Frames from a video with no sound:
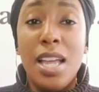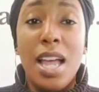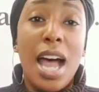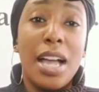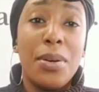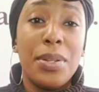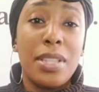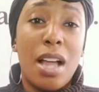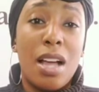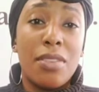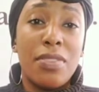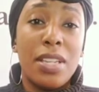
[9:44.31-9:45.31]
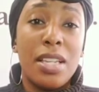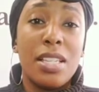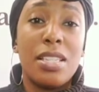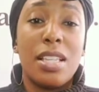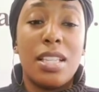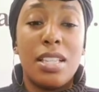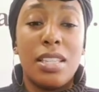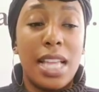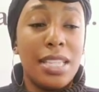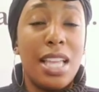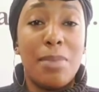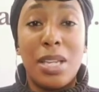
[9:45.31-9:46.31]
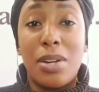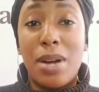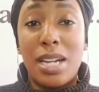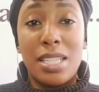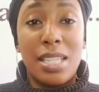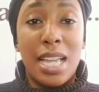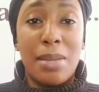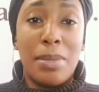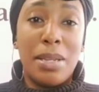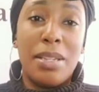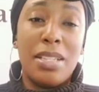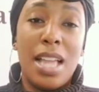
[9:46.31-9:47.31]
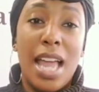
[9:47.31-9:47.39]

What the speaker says: I go in the office. They tell me to write a statement